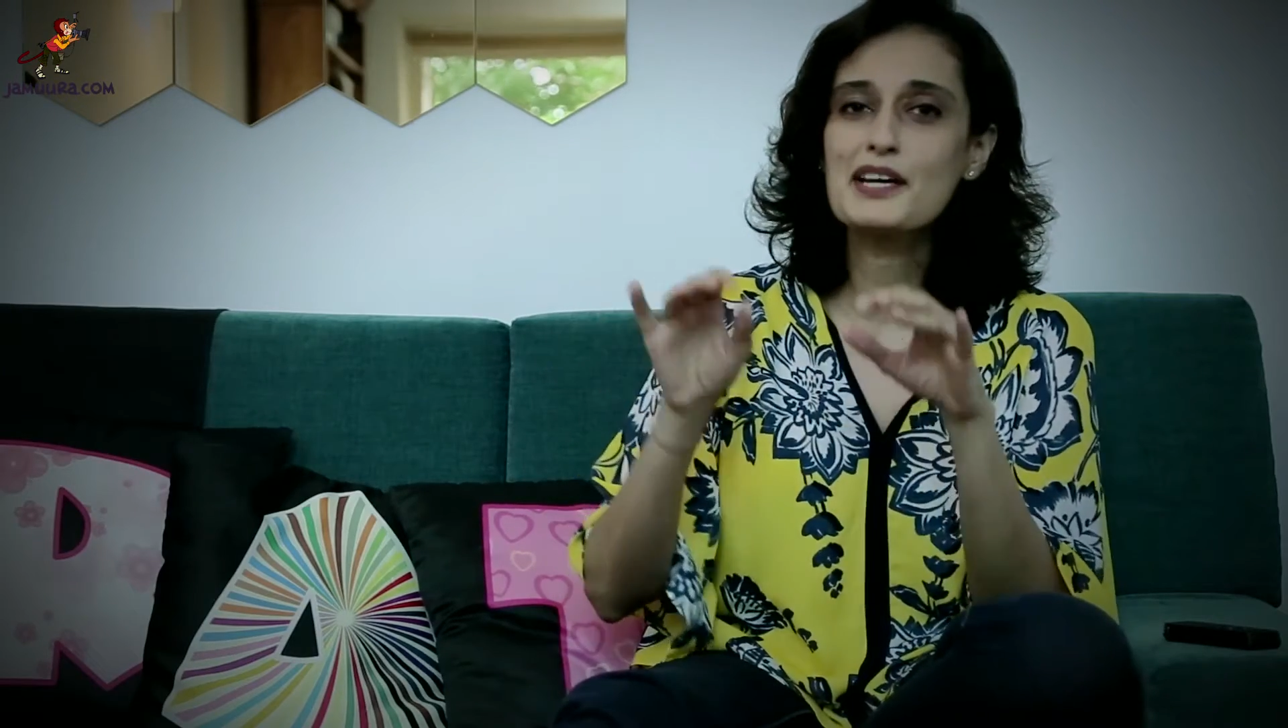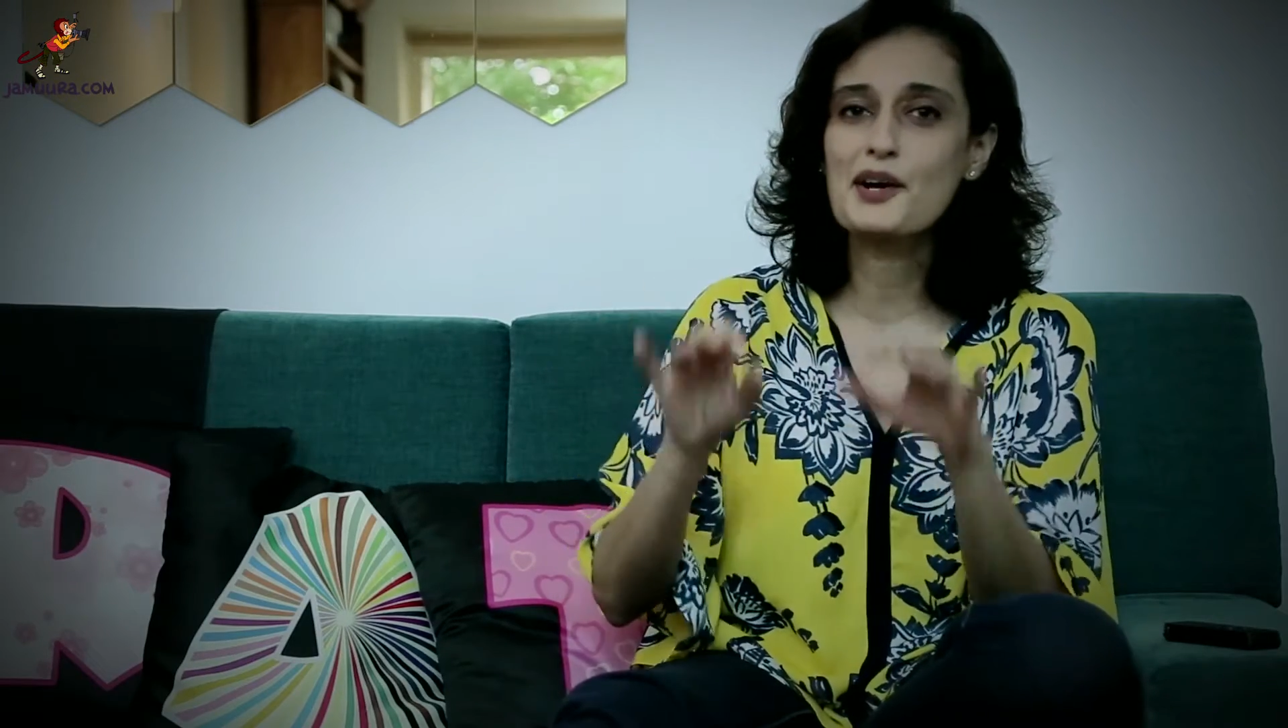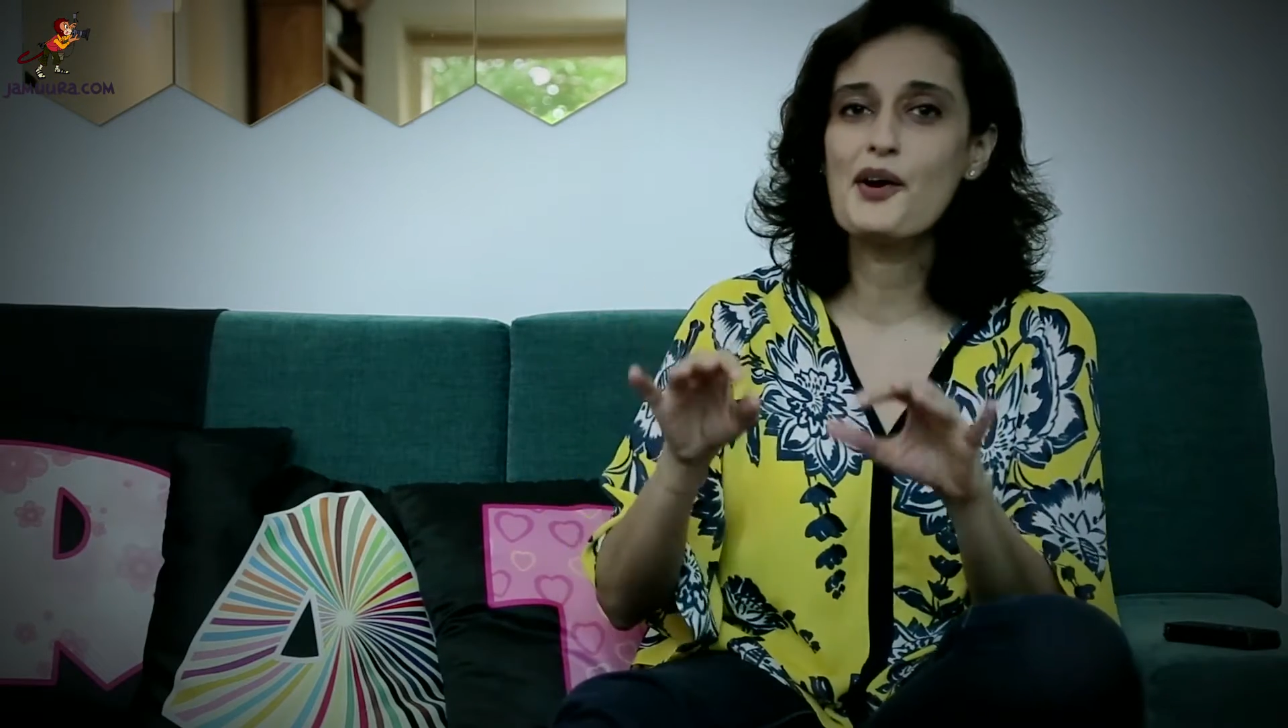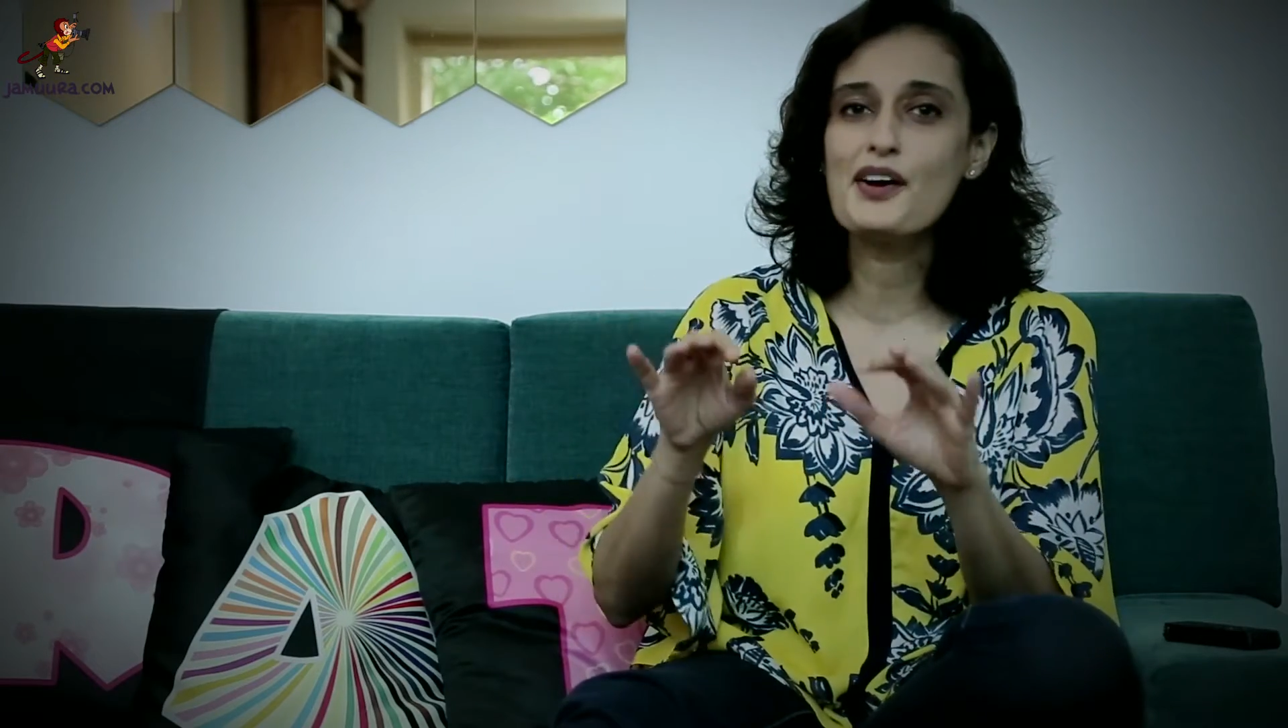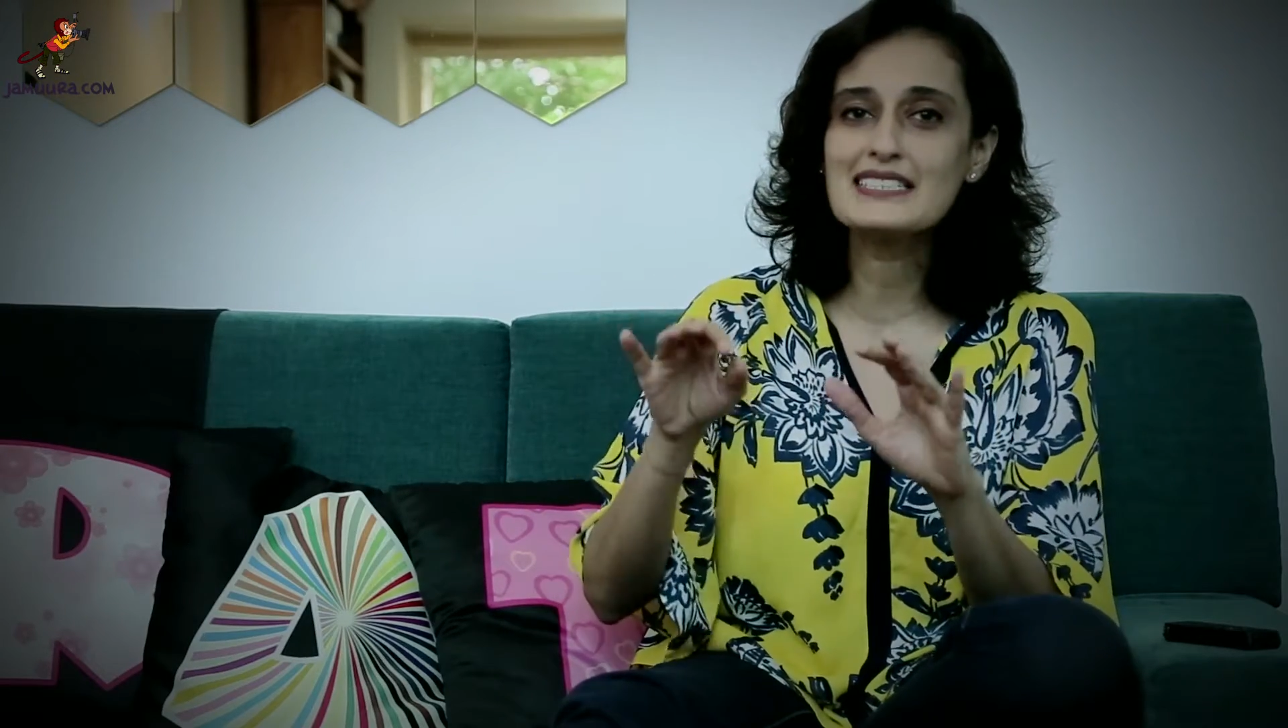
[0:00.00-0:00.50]

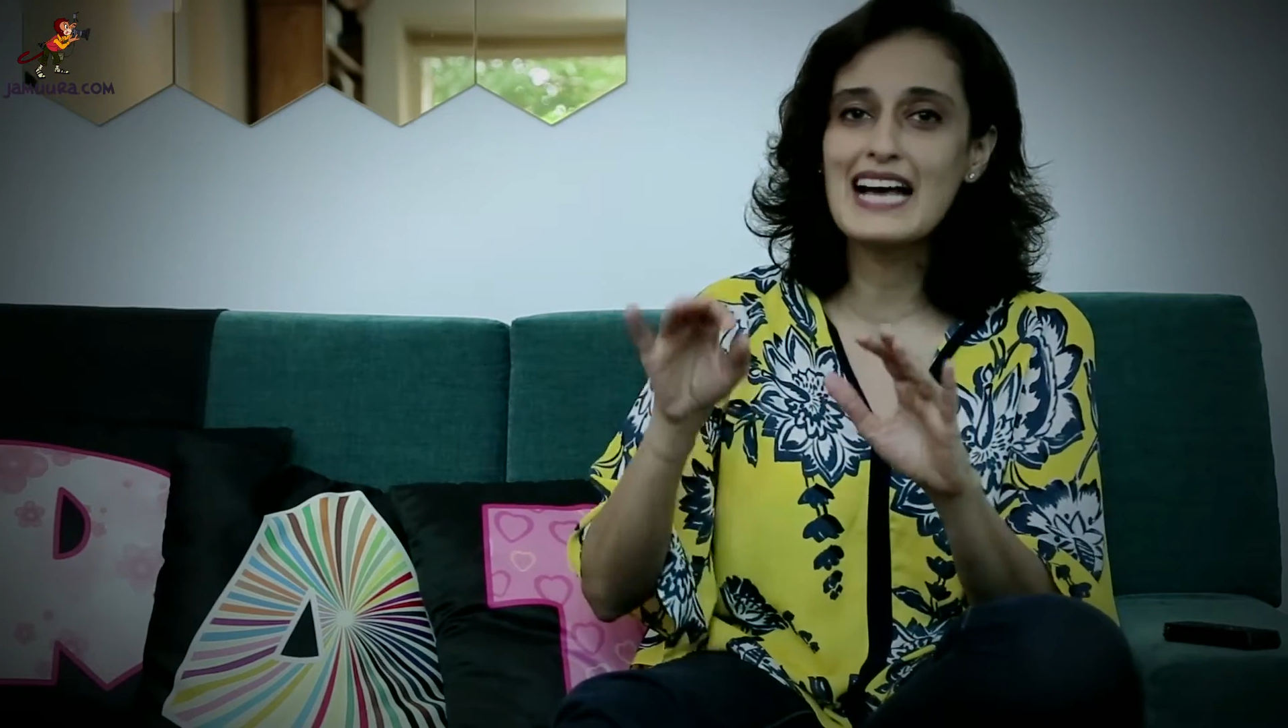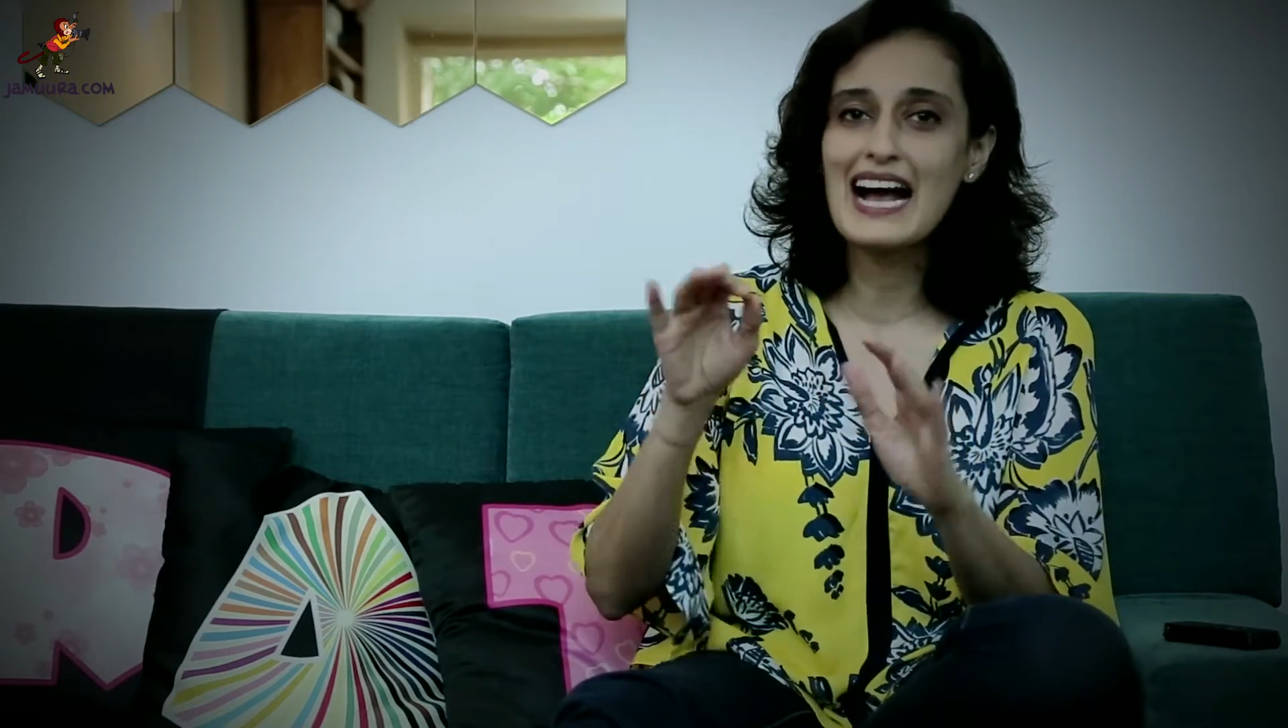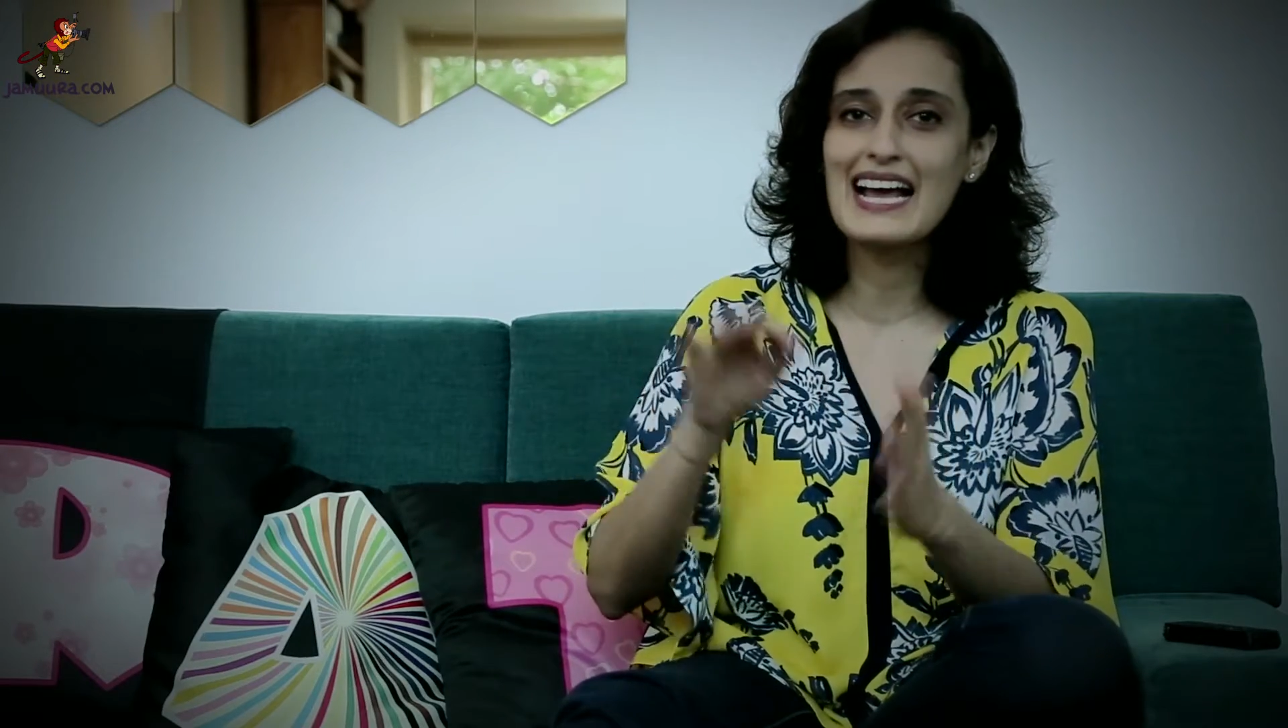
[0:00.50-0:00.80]
because